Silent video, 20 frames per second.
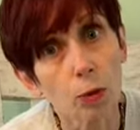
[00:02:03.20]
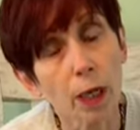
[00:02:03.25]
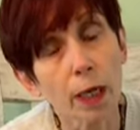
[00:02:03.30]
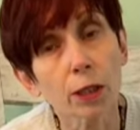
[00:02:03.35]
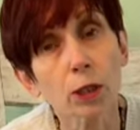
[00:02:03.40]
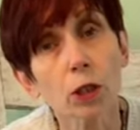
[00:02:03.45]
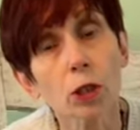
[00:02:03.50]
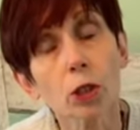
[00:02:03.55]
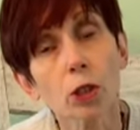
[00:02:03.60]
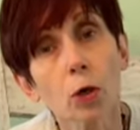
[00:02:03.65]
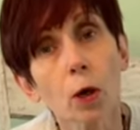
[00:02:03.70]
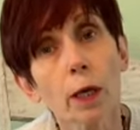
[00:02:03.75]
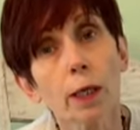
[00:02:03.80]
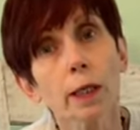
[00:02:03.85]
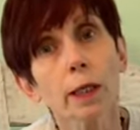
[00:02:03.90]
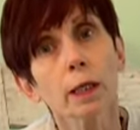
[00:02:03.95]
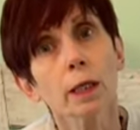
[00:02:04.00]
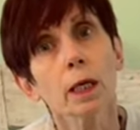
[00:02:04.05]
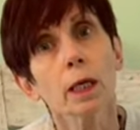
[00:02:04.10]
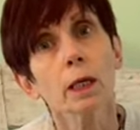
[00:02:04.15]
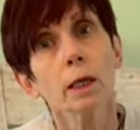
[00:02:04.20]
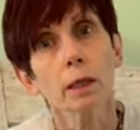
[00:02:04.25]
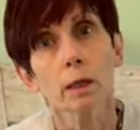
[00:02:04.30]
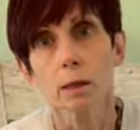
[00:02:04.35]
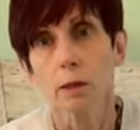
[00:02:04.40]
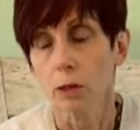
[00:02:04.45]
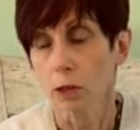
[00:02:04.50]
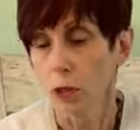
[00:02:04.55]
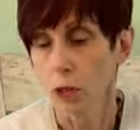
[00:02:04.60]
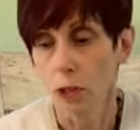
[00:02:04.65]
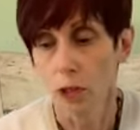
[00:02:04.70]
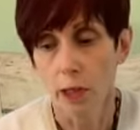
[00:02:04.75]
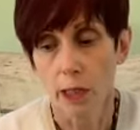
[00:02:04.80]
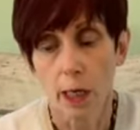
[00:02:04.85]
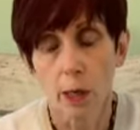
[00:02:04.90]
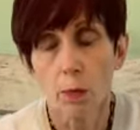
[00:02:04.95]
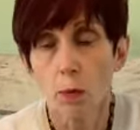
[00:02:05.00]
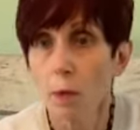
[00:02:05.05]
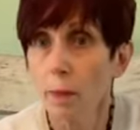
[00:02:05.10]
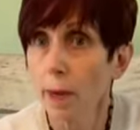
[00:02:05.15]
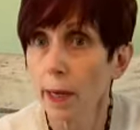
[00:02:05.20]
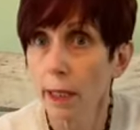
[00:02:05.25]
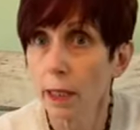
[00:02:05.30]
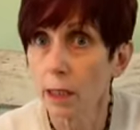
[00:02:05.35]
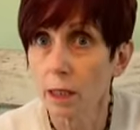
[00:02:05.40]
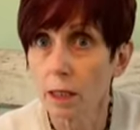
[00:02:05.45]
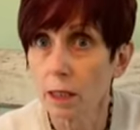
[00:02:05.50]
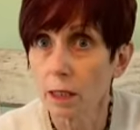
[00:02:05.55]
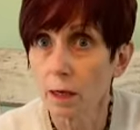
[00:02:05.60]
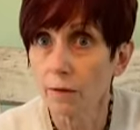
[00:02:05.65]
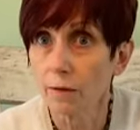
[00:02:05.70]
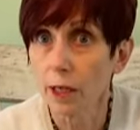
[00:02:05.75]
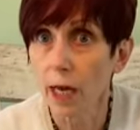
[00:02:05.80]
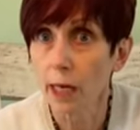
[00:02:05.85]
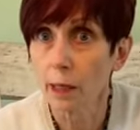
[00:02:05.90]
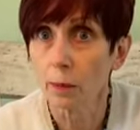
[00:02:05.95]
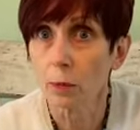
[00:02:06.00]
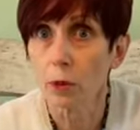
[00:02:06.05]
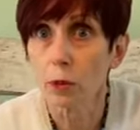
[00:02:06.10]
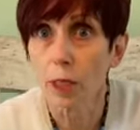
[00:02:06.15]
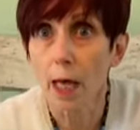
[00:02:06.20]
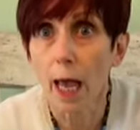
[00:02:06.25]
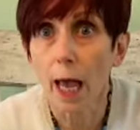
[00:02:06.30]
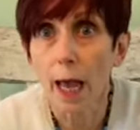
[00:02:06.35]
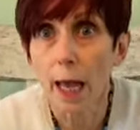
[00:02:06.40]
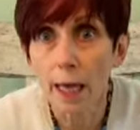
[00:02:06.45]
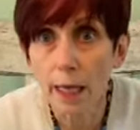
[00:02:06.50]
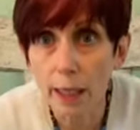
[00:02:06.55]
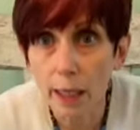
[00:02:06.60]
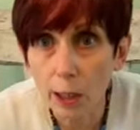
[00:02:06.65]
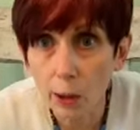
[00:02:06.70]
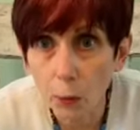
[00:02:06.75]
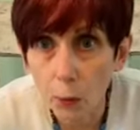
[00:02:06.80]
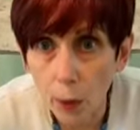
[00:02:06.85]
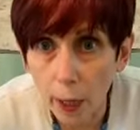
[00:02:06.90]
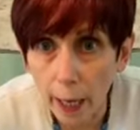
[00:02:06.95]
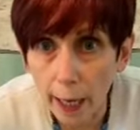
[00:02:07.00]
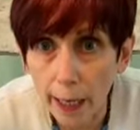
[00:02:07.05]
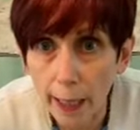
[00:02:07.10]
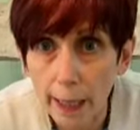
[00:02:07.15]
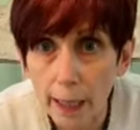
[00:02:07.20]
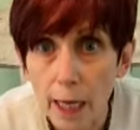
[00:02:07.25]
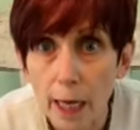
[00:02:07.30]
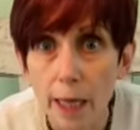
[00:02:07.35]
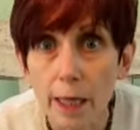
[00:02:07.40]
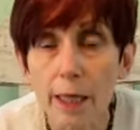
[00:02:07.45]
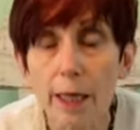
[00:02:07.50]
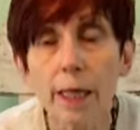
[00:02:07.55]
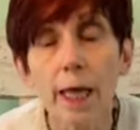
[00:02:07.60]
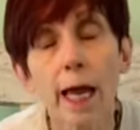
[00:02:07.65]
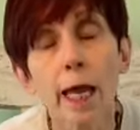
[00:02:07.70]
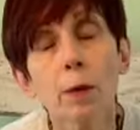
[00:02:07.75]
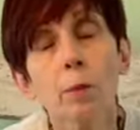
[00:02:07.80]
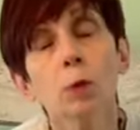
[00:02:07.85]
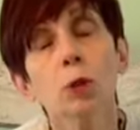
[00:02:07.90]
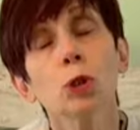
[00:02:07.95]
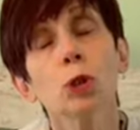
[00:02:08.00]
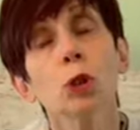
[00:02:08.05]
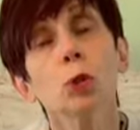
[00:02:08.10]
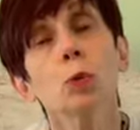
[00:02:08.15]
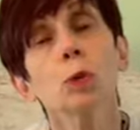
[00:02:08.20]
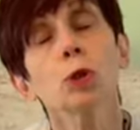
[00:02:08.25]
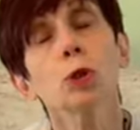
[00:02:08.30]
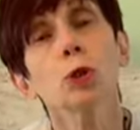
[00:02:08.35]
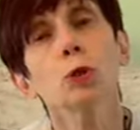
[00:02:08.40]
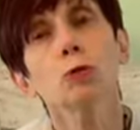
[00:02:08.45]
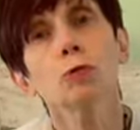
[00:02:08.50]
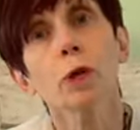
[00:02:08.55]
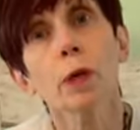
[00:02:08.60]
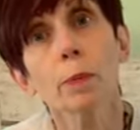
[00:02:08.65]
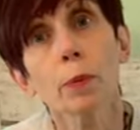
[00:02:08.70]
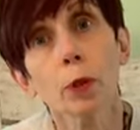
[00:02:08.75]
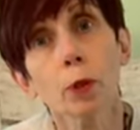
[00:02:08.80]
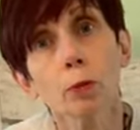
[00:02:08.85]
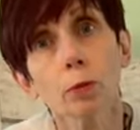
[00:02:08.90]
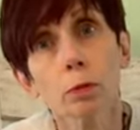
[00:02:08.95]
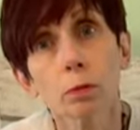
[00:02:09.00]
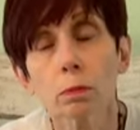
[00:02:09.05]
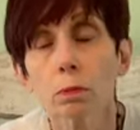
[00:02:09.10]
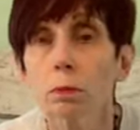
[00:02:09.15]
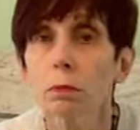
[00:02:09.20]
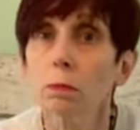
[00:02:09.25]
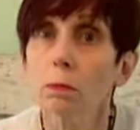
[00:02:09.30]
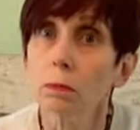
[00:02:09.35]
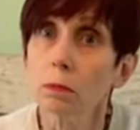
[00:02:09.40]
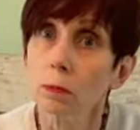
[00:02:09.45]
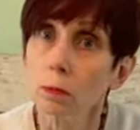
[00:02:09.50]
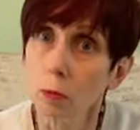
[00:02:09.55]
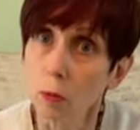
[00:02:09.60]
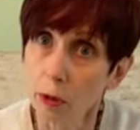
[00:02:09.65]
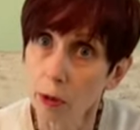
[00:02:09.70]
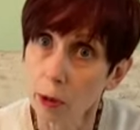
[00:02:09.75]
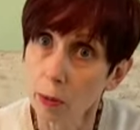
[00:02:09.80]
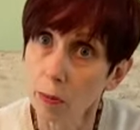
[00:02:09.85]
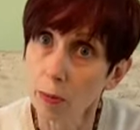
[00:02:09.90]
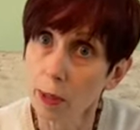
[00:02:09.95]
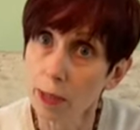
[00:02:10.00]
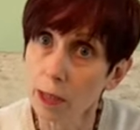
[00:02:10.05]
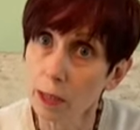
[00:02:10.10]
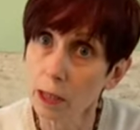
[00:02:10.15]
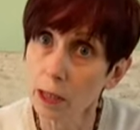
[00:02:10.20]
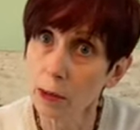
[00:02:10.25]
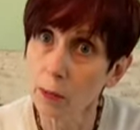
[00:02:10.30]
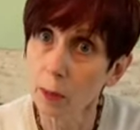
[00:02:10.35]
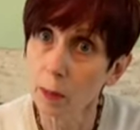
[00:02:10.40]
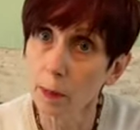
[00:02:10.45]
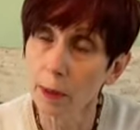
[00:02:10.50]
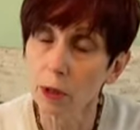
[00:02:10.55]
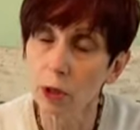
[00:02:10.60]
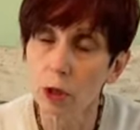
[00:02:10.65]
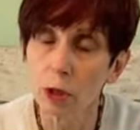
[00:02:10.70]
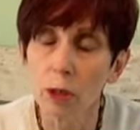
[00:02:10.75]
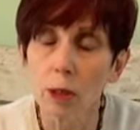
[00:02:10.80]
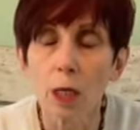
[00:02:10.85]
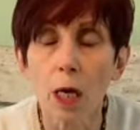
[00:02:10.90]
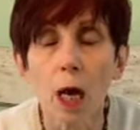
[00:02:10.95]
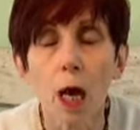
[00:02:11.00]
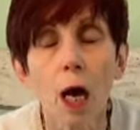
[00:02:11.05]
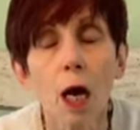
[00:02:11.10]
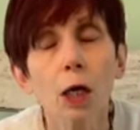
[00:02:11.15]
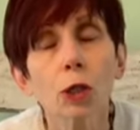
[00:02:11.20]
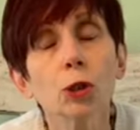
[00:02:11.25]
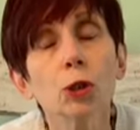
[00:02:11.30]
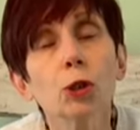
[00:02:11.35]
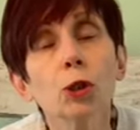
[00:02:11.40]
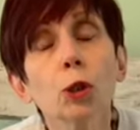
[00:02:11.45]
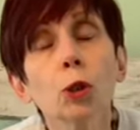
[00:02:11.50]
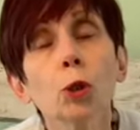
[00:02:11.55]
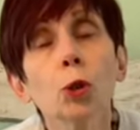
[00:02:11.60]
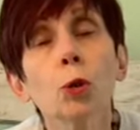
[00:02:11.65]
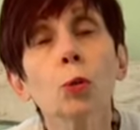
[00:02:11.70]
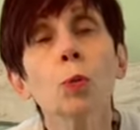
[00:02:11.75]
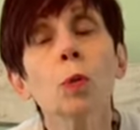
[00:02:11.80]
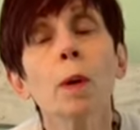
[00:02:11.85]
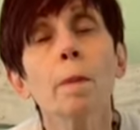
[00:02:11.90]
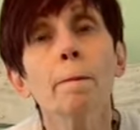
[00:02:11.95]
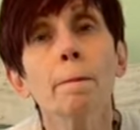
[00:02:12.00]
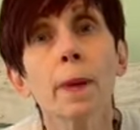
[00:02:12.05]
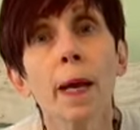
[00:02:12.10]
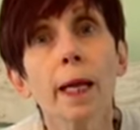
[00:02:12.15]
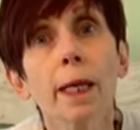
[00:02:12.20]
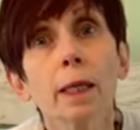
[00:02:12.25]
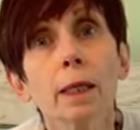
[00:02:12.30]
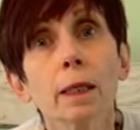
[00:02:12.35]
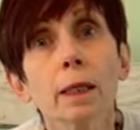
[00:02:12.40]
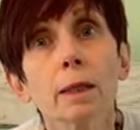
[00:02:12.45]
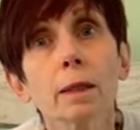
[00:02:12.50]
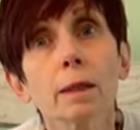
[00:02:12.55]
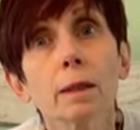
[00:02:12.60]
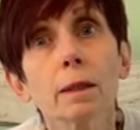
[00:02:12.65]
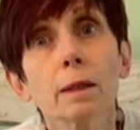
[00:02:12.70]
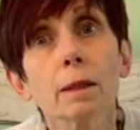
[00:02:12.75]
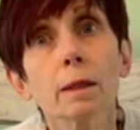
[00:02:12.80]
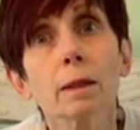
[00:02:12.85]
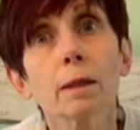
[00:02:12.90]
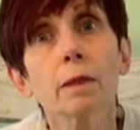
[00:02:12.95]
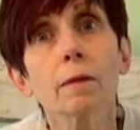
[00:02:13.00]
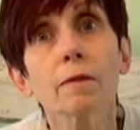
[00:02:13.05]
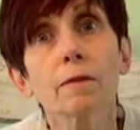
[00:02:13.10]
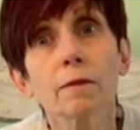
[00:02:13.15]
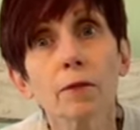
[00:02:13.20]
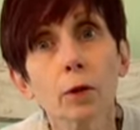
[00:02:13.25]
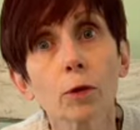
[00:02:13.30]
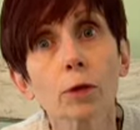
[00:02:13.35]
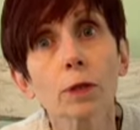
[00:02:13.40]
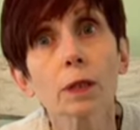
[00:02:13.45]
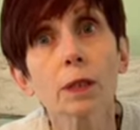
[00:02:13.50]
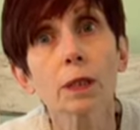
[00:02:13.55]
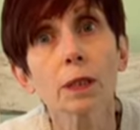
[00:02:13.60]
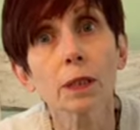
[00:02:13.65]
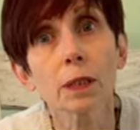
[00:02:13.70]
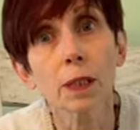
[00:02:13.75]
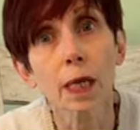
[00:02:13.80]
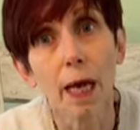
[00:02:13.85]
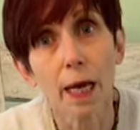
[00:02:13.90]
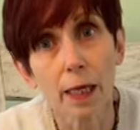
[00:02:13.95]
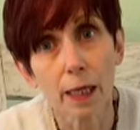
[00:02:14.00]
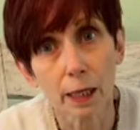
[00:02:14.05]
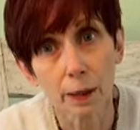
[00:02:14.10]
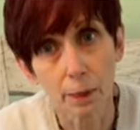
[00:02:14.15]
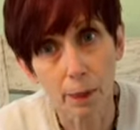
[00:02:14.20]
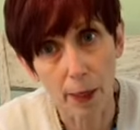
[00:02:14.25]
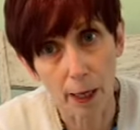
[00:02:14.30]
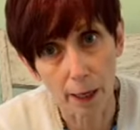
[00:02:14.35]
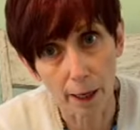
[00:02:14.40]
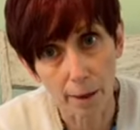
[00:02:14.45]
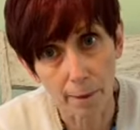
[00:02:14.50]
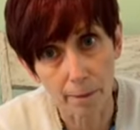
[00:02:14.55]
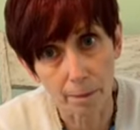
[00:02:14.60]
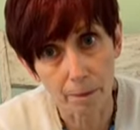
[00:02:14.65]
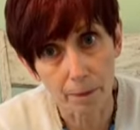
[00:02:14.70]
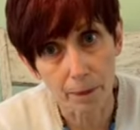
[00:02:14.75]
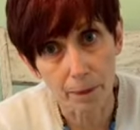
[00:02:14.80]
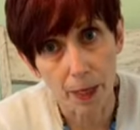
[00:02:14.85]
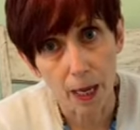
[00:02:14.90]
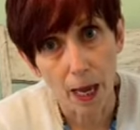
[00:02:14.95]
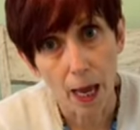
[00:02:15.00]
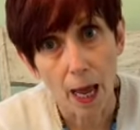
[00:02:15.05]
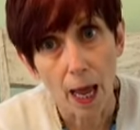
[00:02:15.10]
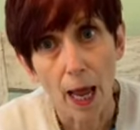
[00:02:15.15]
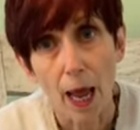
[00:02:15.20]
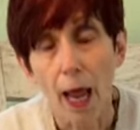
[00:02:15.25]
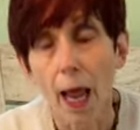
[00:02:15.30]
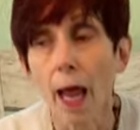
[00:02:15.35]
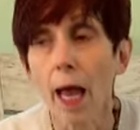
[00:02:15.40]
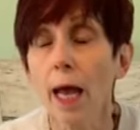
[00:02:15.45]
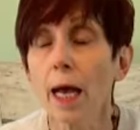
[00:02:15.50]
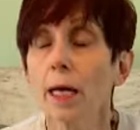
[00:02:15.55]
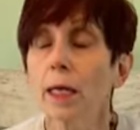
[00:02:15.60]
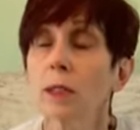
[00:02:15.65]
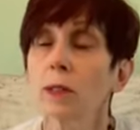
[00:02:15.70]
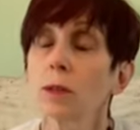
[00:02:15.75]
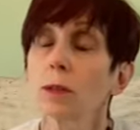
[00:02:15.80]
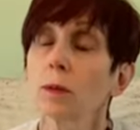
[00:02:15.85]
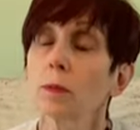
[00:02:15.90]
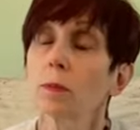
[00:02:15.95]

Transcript: and decided since they were making stuffed animals anyway, they would do a tribute with the president's permission to make the first teddy bear. And